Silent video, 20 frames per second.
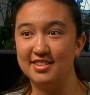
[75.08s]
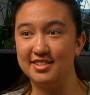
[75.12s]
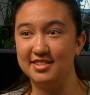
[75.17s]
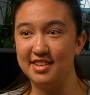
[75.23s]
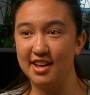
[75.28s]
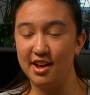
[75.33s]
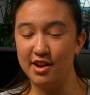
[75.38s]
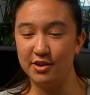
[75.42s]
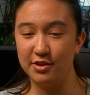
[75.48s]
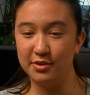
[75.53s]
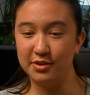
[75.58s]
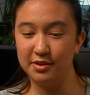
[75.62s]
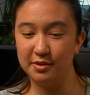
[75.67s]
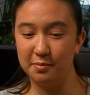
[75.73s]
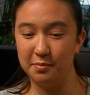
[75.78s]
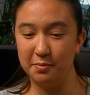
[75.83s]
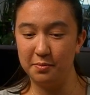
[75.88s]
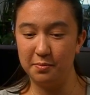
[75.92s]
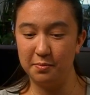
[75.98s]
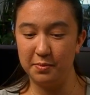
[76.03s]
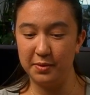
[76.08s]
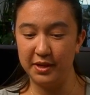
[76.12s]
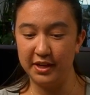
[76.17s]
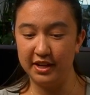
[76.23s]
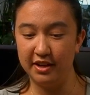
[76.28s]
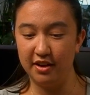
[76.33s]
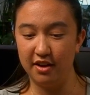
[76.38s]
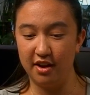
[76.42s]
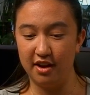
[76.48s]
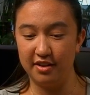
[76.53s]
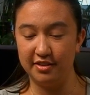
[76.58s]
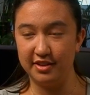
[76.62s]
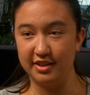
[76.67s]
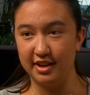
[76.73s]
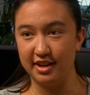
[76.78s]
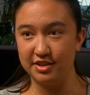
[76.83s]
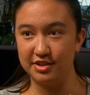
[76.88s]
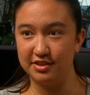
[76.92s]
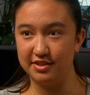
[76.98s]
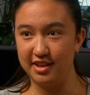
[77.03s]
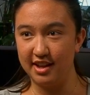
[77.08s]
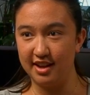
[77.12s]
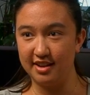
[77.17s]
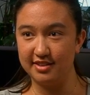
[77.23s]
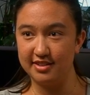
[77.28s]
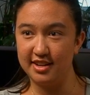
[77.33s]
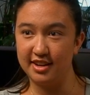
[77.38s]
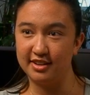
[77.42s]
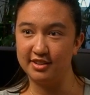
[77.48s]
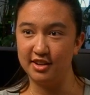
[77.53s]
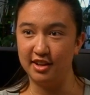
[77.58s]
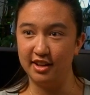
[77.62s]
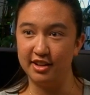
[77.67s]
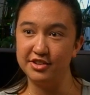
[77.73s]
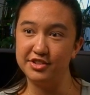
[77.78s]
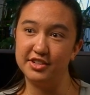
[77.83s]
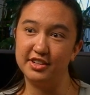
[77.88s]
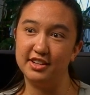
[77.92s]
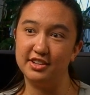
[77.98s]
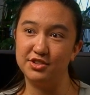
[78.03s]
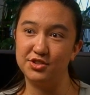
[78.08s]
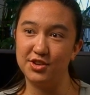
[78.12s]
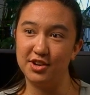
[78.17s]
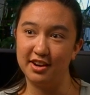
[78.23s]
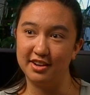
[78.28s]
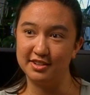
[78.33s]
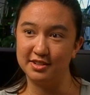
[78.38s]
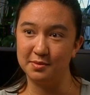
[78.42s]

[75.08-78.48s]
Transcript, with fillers: is that you can be on the edge of that technology and trying